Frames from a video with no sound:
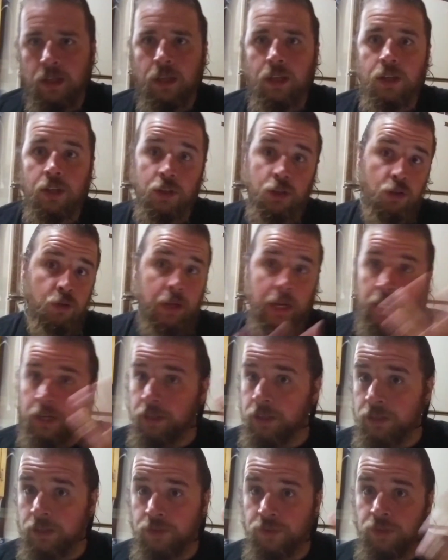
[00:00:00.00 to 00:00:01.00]
because you carry
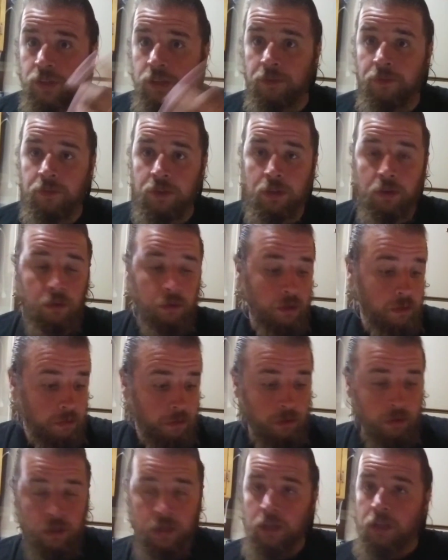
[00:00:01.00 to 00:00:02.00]
this.
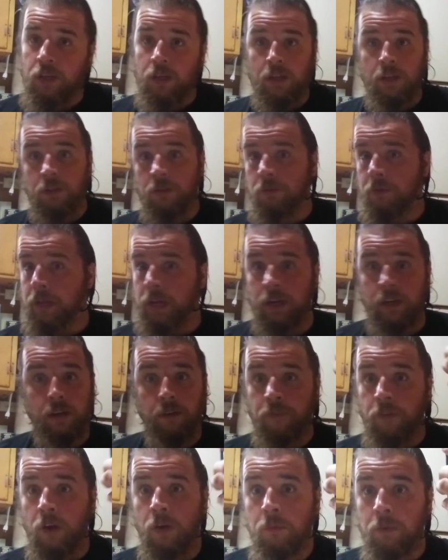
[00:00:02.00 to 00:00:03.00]
You carry your
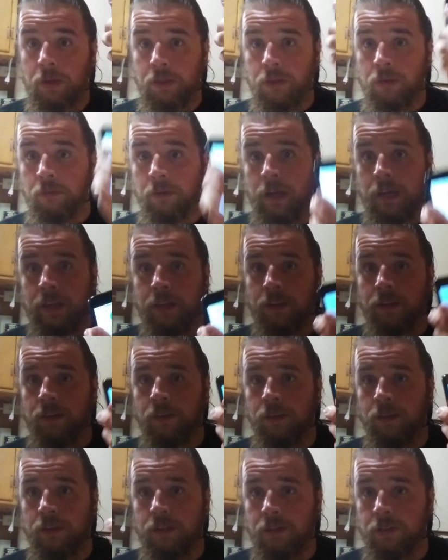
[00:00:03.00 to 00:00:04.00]
phone with you, right?
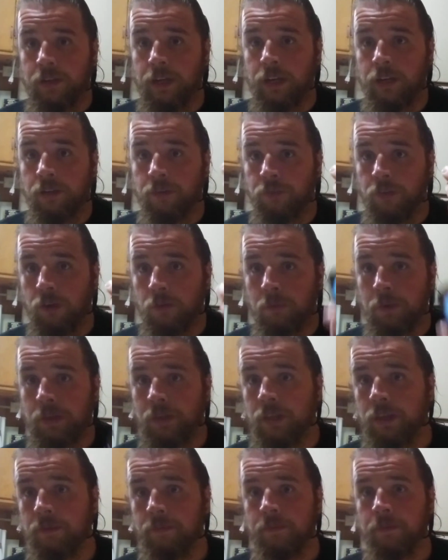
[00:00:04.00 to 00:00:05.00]
You carry your phone with
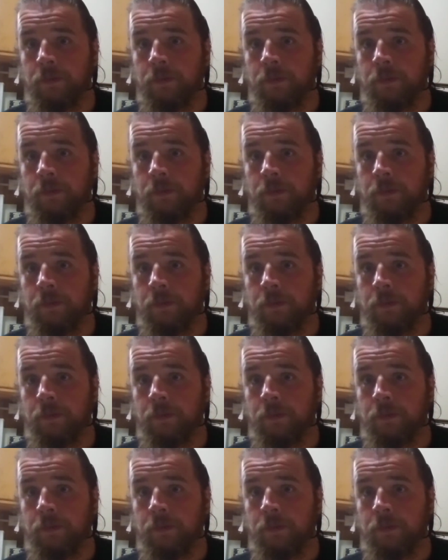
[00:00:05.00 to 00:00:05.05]
you.